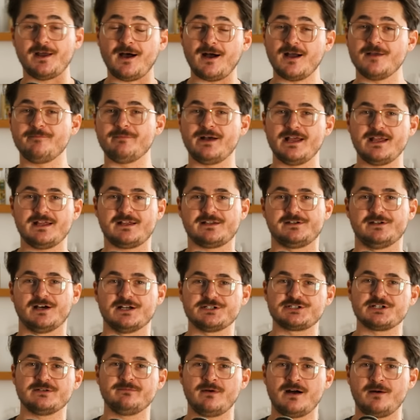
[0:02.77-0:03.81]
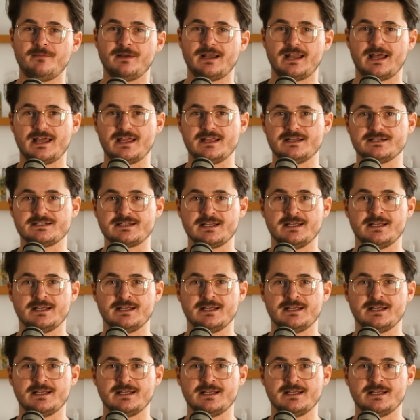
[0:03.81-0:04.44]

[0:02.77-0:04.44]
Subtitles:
and I make Nigel and Marmalade.